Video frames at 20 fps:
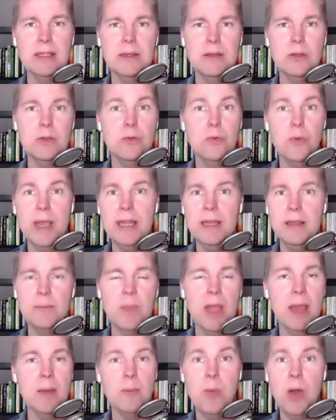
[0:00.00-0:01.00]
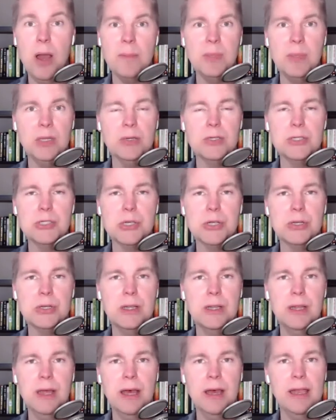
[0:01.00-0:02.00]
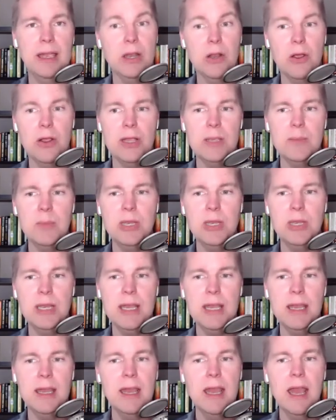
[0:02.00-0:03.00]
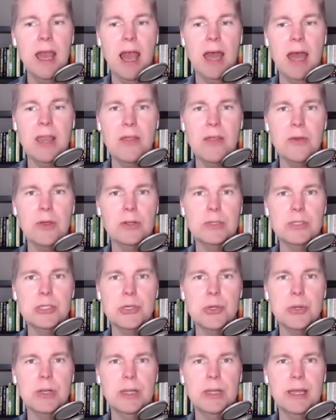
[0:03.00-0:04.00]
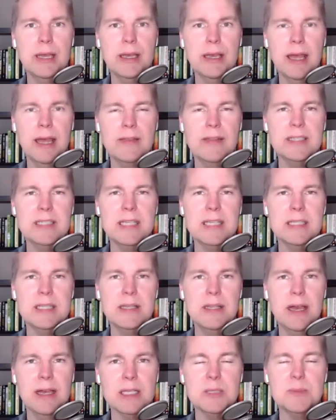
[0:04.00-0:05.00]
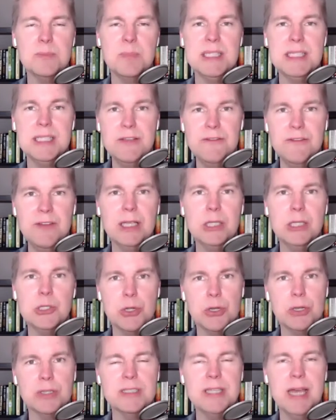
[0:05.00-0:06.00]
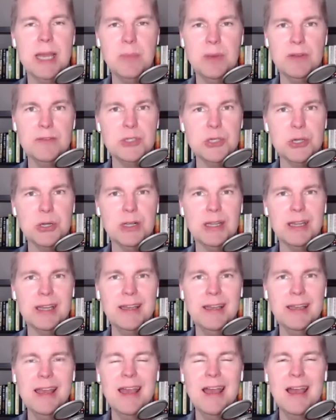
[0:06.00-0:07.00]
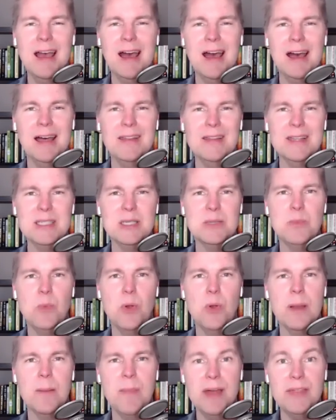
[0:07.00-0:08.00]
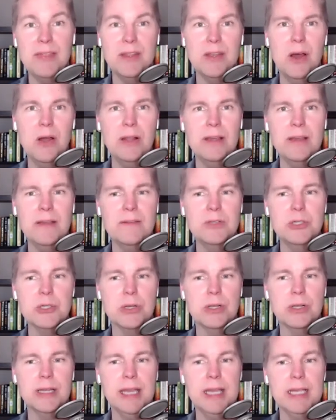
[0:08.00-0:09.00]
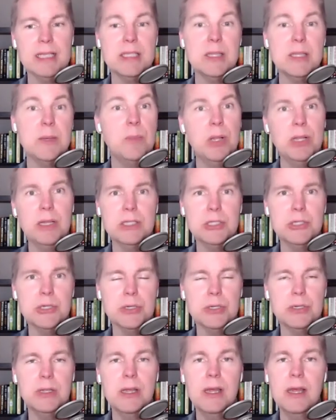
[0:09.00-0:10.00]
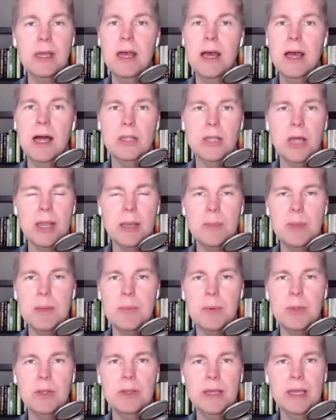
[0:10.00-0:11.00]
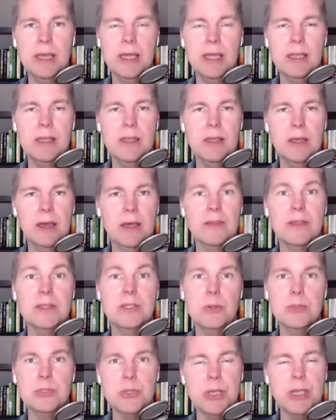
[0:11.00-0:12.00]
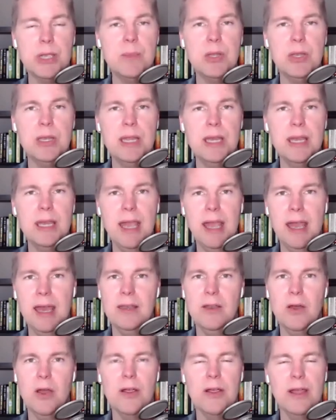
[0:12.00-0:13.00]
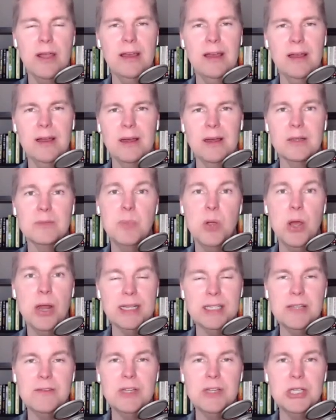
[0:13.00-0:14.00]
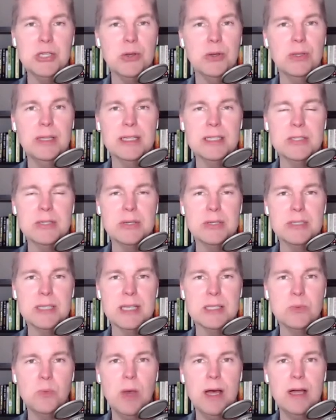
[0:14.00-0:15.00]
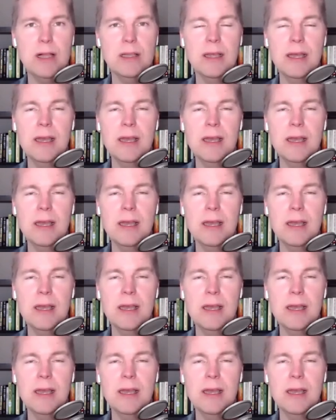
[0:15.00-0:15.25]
great and popular journal in our community. Another journaling, and this isn't a specific type of journaling, this is more a methodology of journaling, is the bullet journal. A lot of people in the dojo community and our productivity show listeners as well